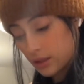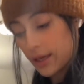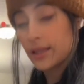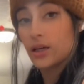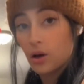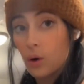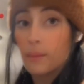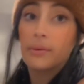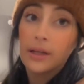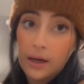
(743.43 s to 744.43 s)
I'm gonna go
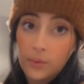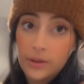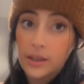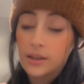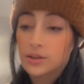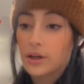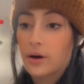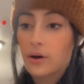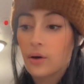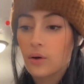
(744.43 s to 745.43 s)
up and down with it.
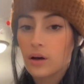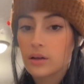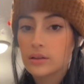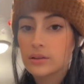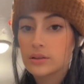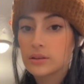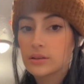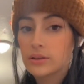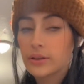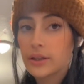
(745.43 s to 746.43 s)
So
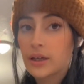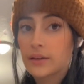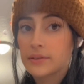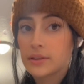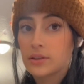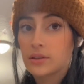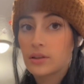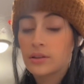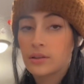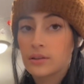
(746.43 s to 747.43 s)
you're gonna have to, you're
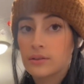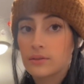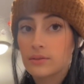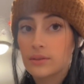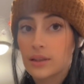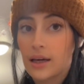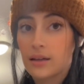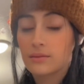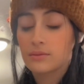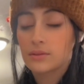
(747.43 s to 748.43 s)
on your own with
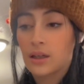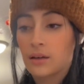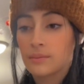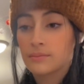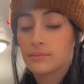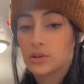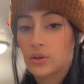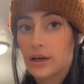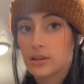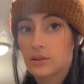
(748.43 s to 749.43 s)
that
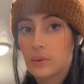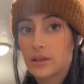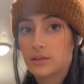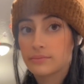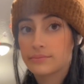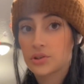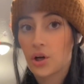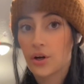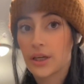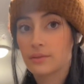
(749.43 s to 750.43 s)
direction wise,
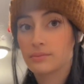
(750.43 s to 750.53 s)
sorry.